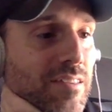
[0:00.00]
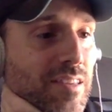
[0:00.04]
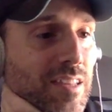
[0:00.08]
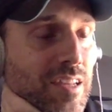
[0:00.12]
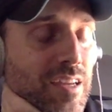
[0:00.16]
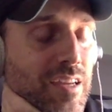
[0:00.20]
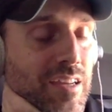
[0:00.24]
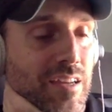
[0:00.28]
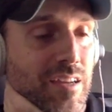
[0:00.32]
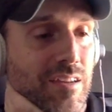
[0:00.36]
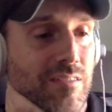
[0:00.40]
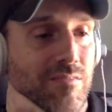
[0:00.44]

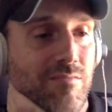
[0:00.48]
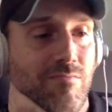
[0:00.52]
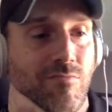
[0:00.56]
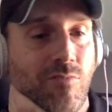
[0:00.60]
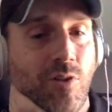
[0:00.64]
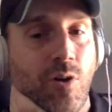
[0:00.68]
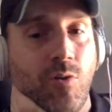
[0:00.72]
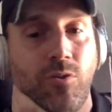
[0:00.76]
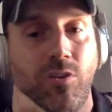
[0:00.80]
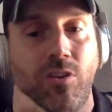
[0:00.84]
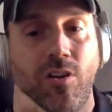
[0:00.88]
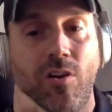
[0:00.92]
it
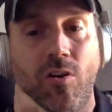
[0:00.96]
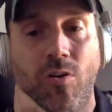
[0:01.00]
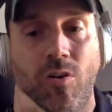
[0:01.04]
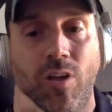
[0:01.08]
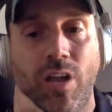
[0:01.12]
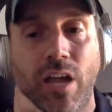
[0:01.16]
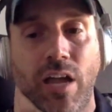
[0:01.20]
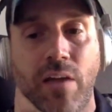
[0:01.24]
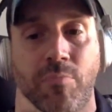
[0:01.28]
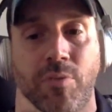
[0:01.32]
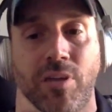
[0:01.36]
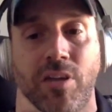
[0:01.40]
rode the
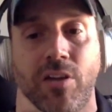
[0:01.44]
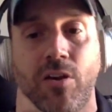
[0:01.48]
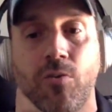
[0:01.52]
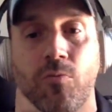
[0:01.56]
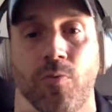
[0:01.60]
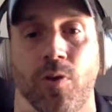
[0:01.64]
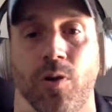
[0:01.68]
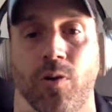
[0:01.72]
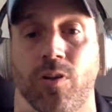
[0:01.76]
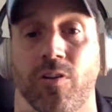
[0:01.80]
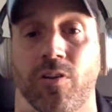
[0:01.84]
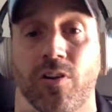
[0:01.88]
whole I P O
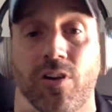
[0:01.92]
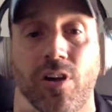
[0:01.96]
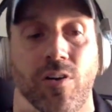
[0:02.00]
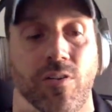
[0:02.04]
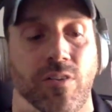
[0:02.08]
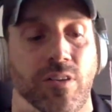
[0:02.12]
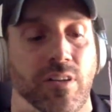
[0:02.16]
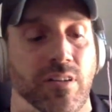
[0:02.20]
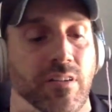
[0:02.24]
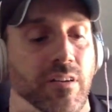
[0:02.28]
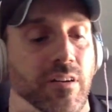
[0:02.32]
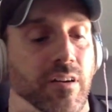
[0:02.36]
roller
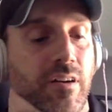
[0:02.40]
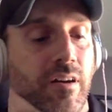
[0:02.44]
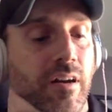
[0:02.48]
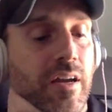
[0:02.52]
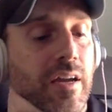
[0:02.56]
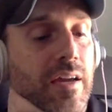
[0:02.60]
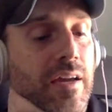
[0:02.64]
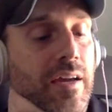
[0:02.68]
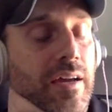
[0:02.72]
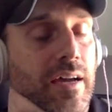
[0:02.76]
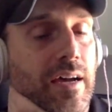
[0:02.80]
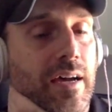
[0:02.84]
coaster,
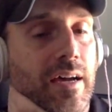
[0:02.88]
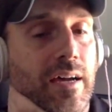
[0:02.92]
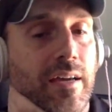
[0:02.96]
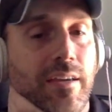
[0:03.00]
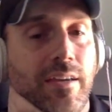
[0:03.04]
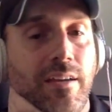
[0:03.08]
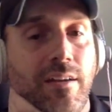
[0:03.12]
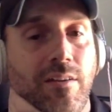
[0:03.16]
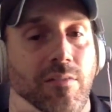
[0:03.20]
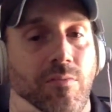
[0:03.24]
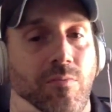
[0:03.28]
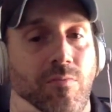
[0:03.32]
uh,
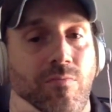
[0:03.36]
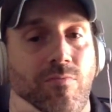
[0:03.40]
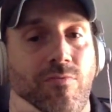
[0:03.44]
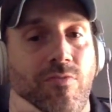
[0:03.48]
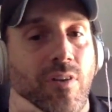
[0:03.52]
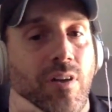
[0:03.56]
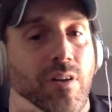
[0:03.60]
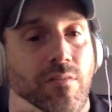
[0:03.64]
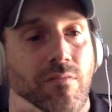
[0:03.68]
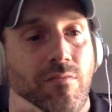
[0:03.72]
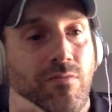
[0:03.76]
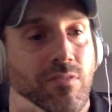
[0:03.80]
you know,
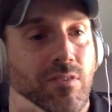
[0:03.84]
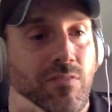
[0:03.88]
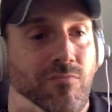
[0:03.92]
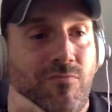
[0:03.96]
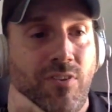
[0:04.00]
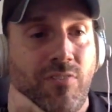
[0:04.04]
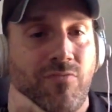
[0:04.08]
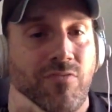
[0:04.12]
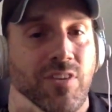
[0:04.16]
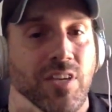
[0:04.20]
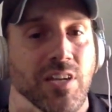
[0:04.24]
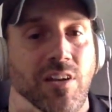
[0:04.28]
front
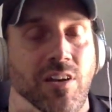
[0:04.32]
fifteen